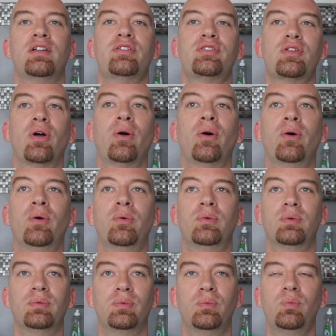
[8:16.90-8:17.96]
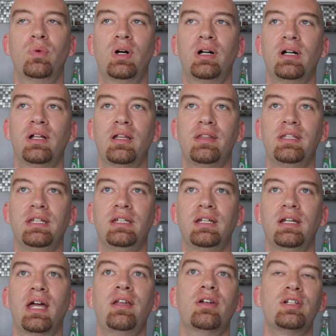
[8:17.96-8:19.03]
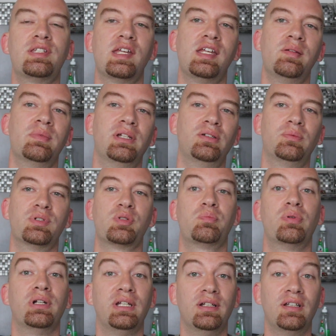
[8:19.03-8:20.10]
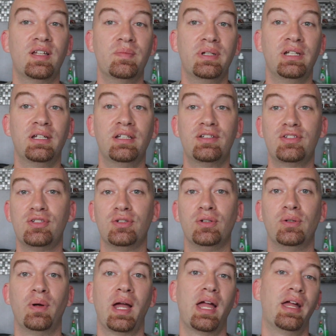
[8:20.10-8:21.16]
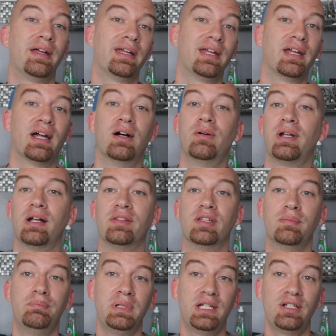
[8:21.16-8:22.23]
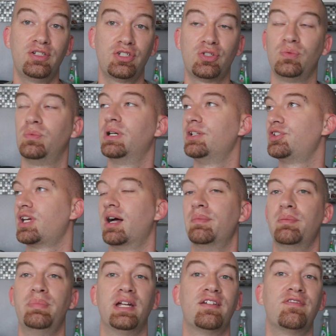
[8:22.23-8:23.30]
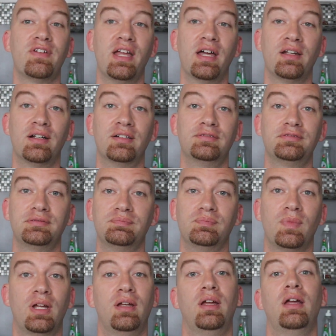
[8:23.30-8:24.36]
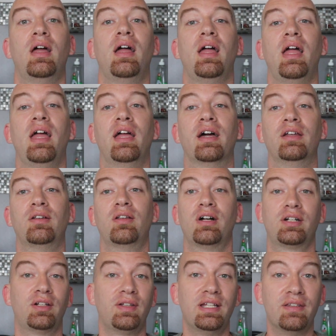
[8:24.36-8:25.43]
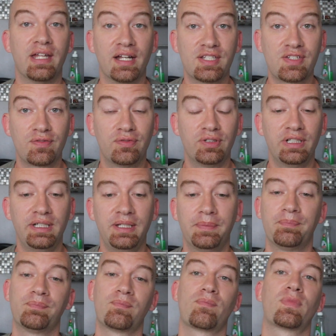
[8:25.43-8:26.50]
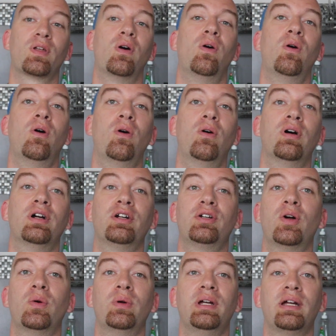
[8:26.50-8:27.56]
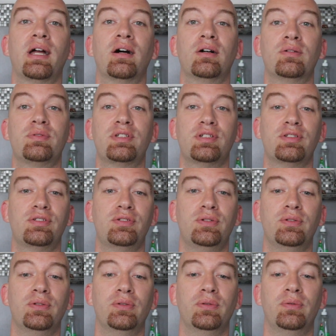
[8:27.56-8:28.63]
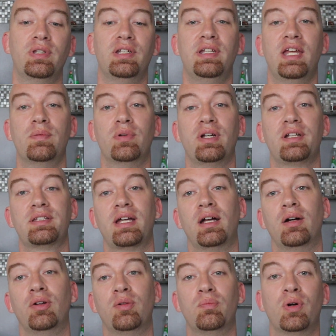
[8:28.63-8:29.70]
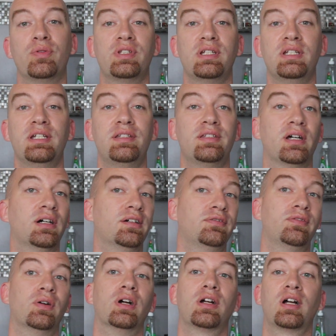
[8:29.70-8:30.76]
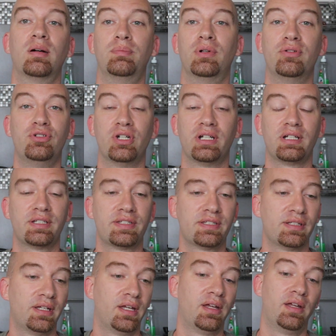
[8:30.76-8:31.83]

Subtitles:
So the entertainment was pretty limited to hanging out on the beach, which I'm a big fan of, and luckily that's free, or going out to the neighboring town of Montanita for a couple of drinks.